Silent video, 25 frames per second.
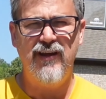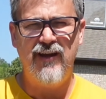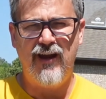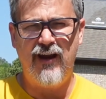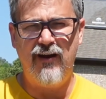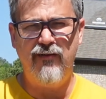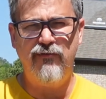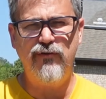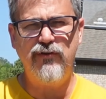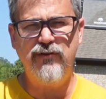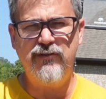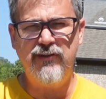
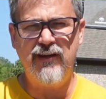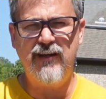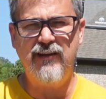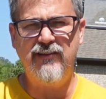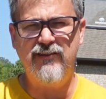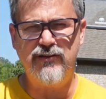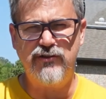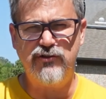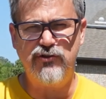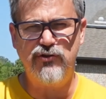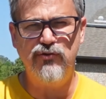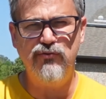Everything
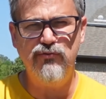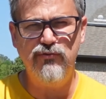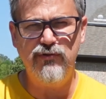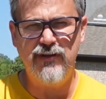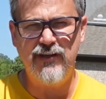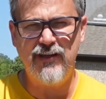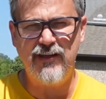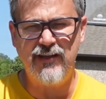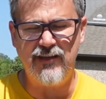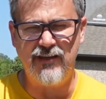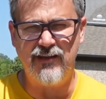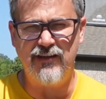that you
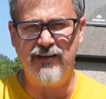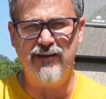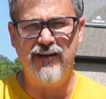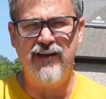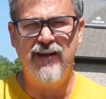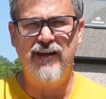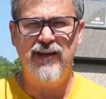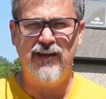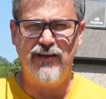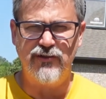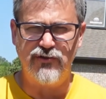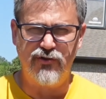need
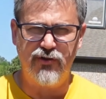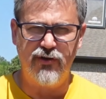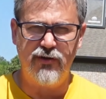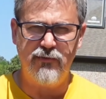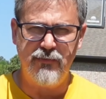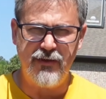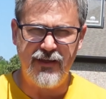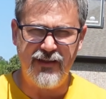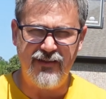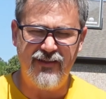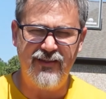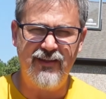is going
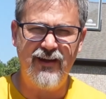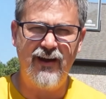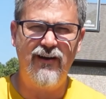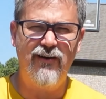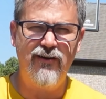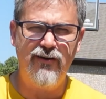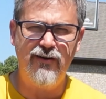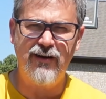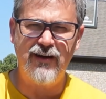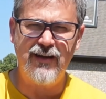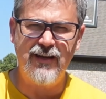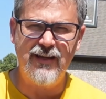to be
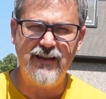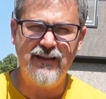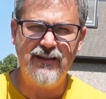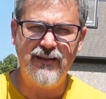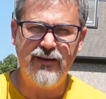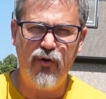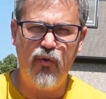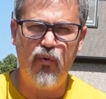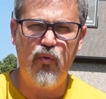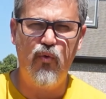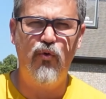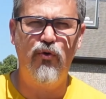there in
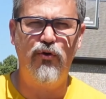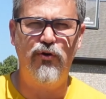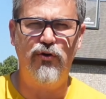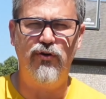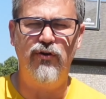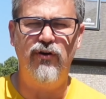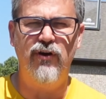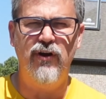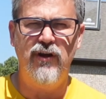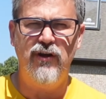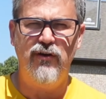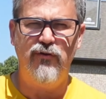the
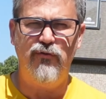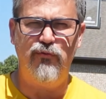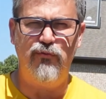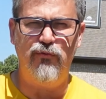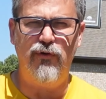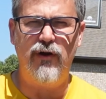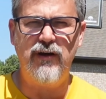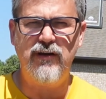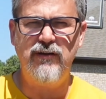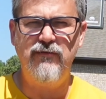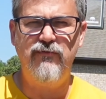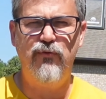order,
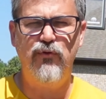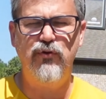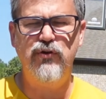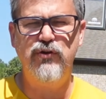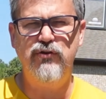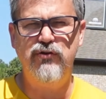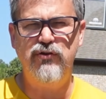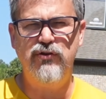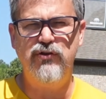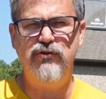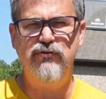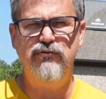ready for
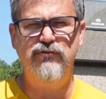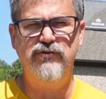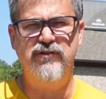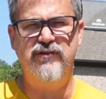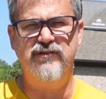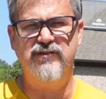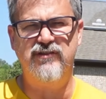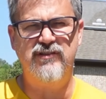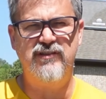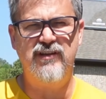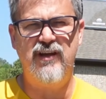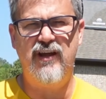you to use
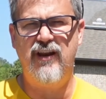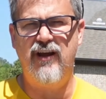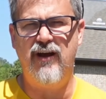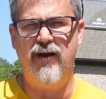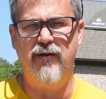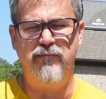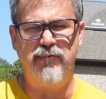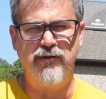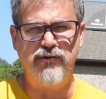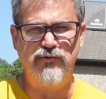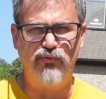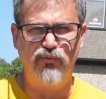and set
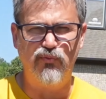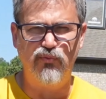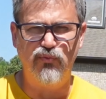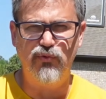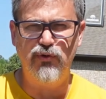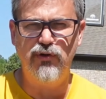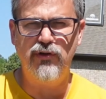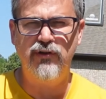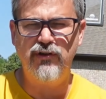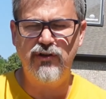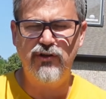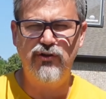up. It's
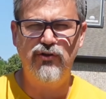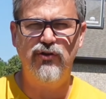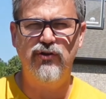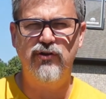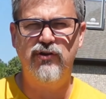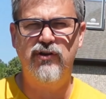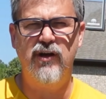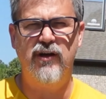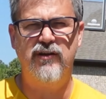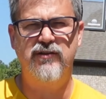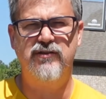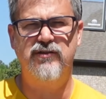really
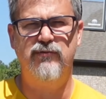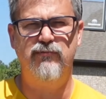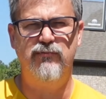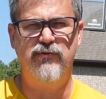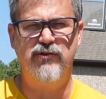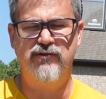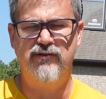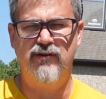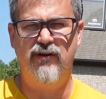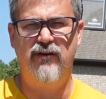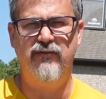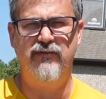good
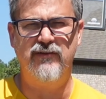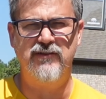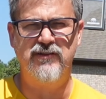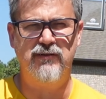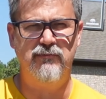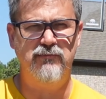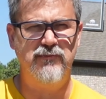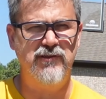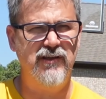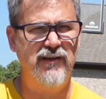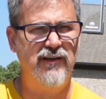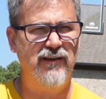customer service.
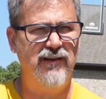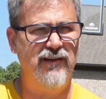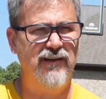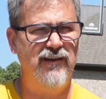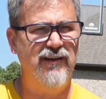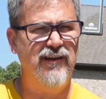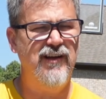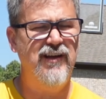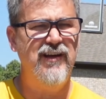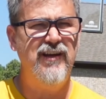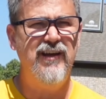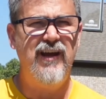I'm digging
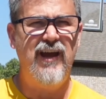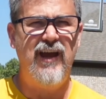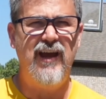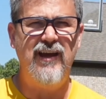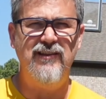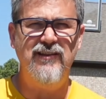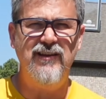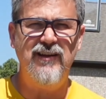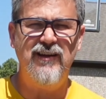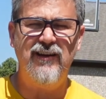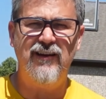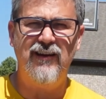it.
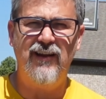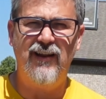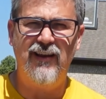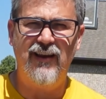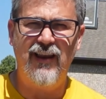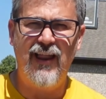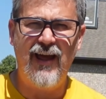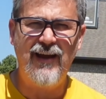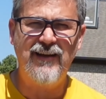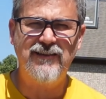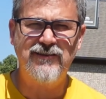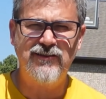And then
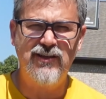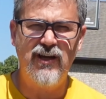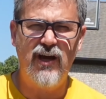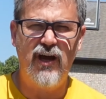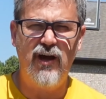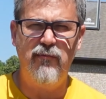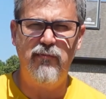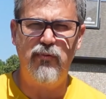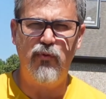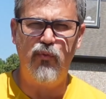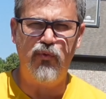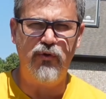last
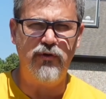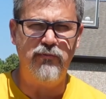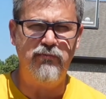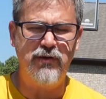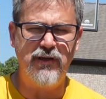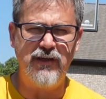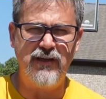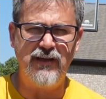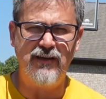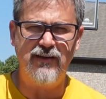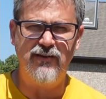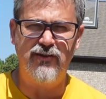up would
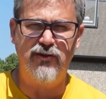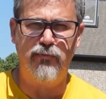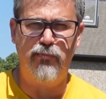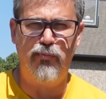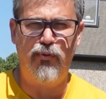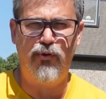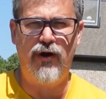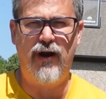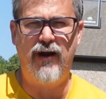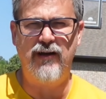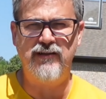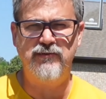be the
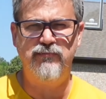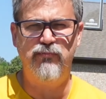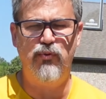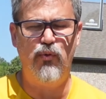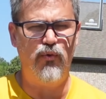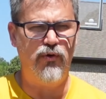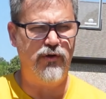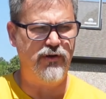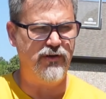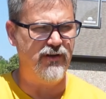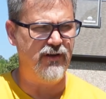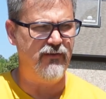price
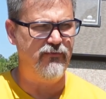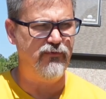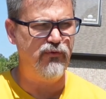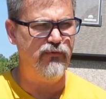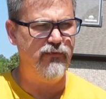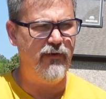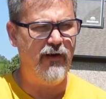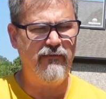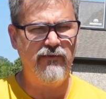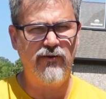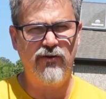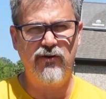point. If
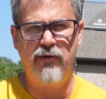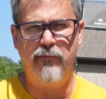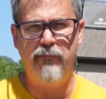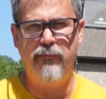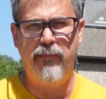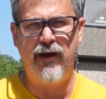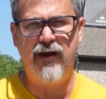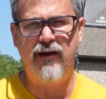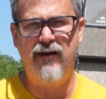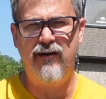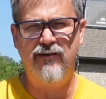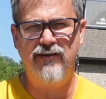you've ever
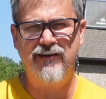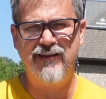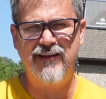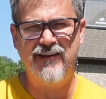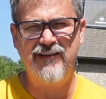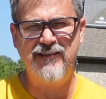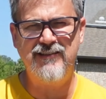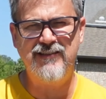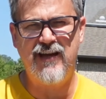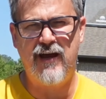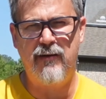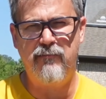compared
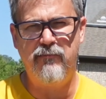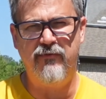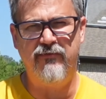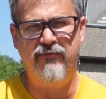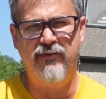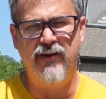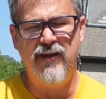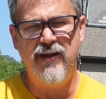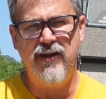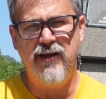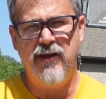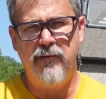any type
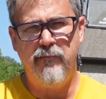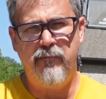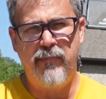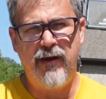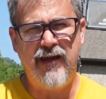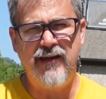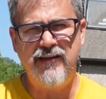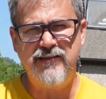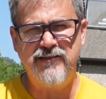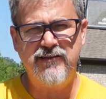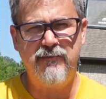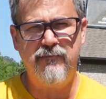of
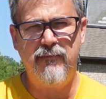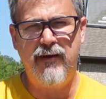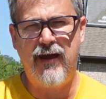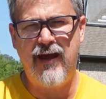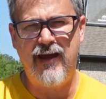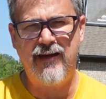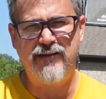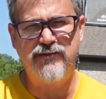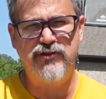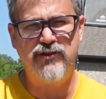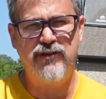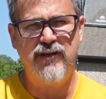paint to
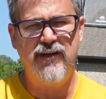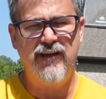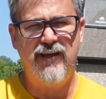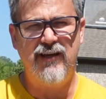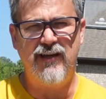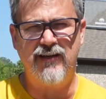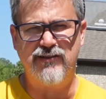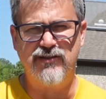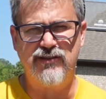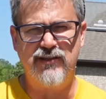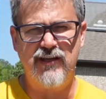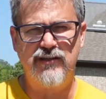match
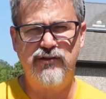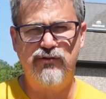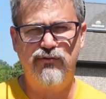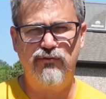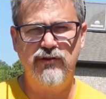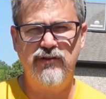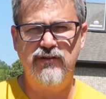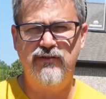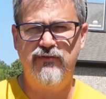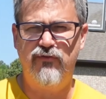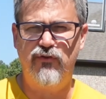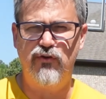
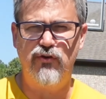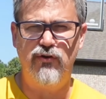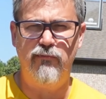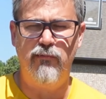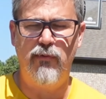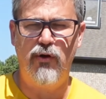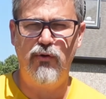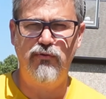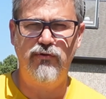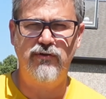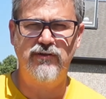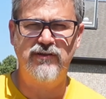accessories for your
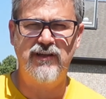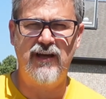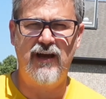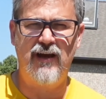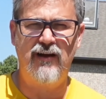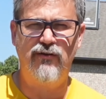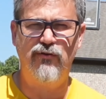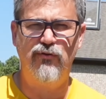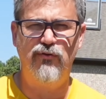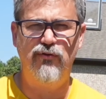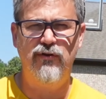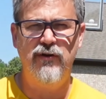
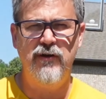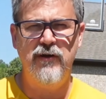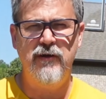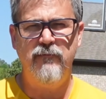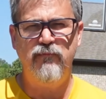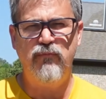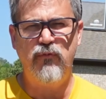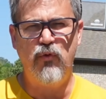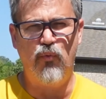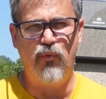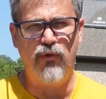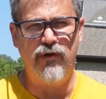motorcycle
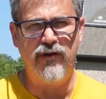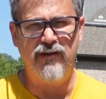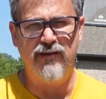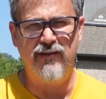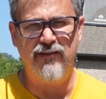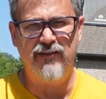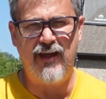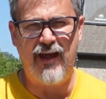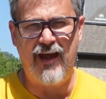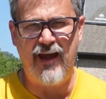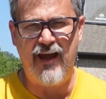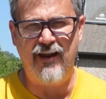
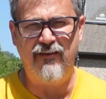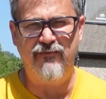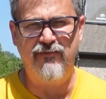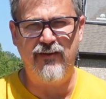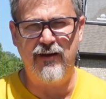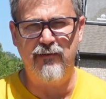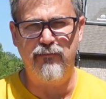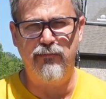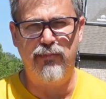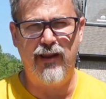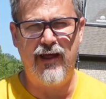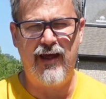with
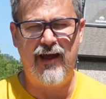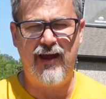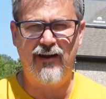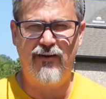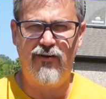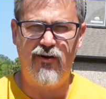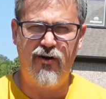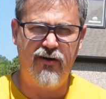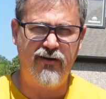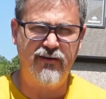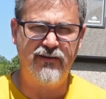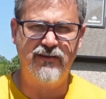
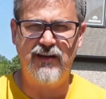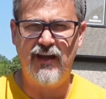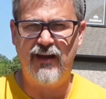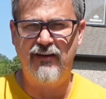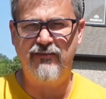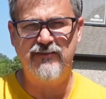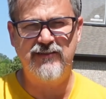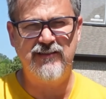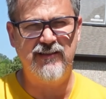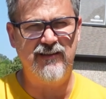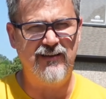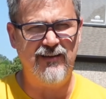AdvanBlack,
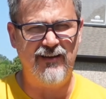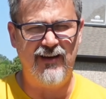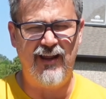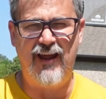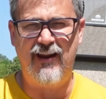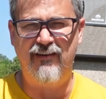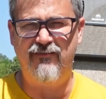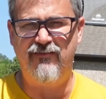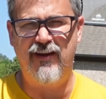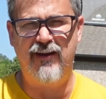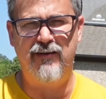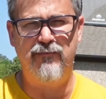Harley-Davidson and
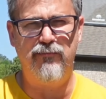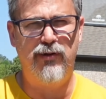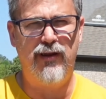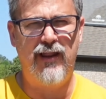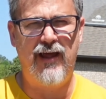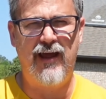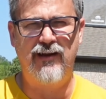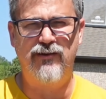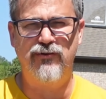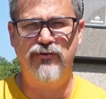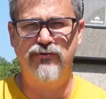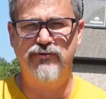
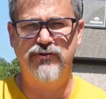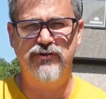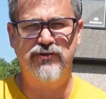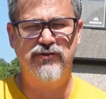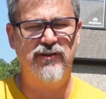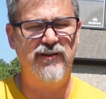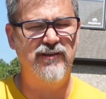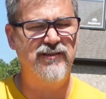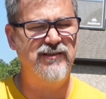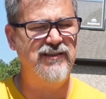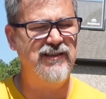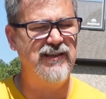AdvanBlack, you're
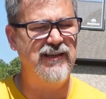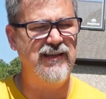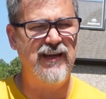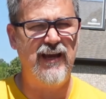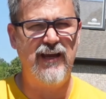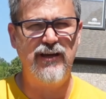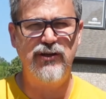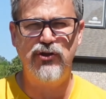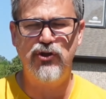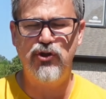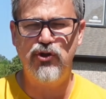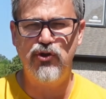just going to see
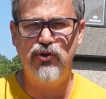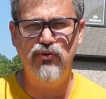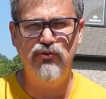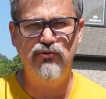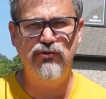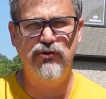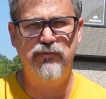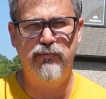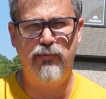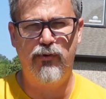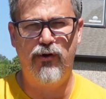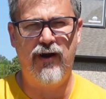a
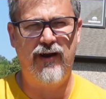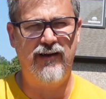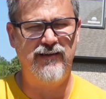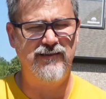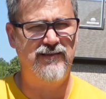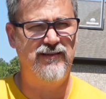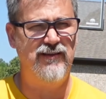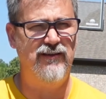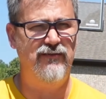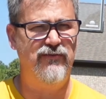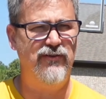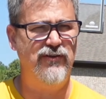huge
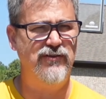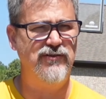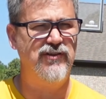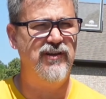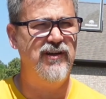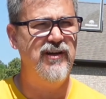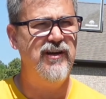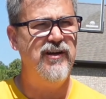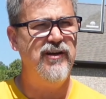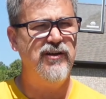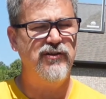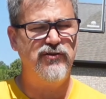price difference.
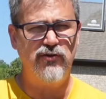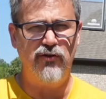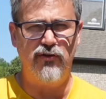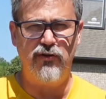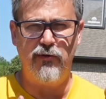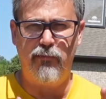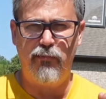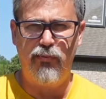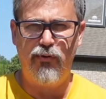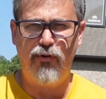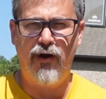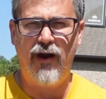So
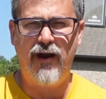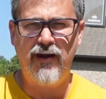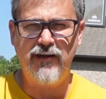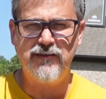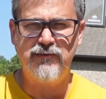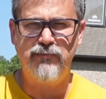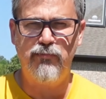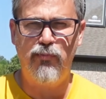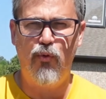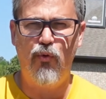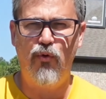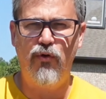the
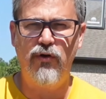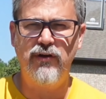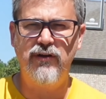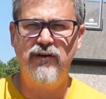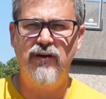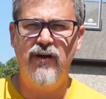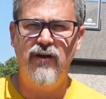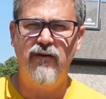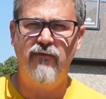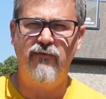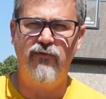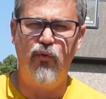price
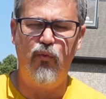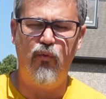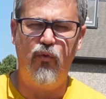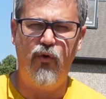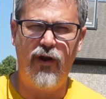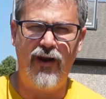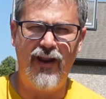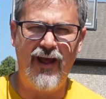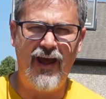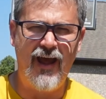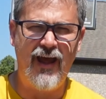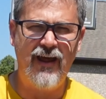point for
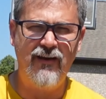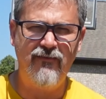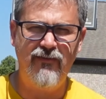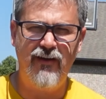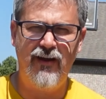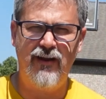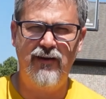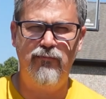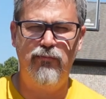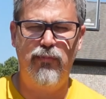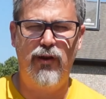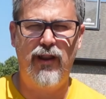what
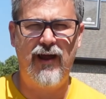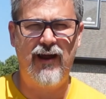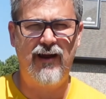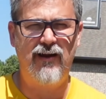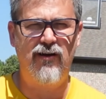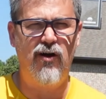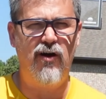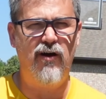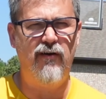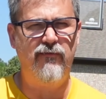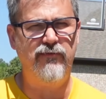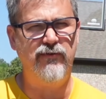
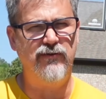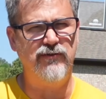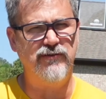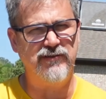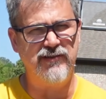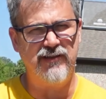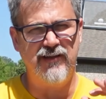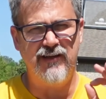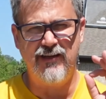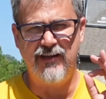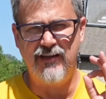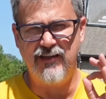AdvanBlack
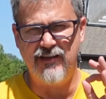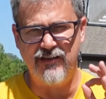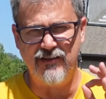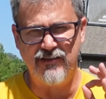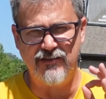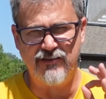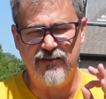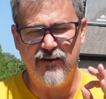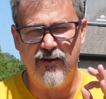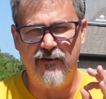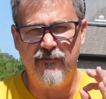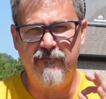offers
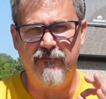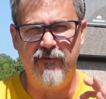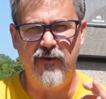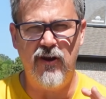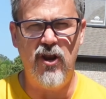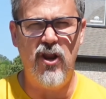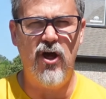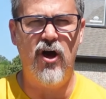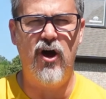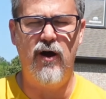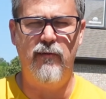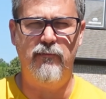is
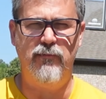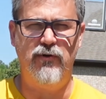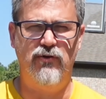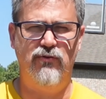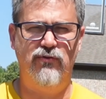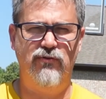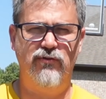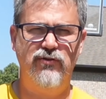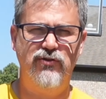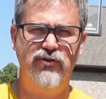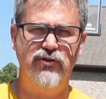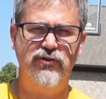
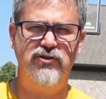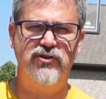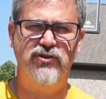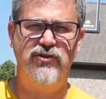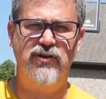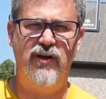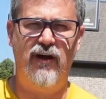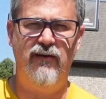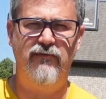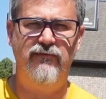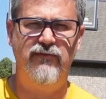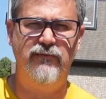phenomenal. Good
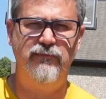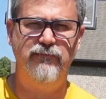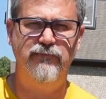stuff.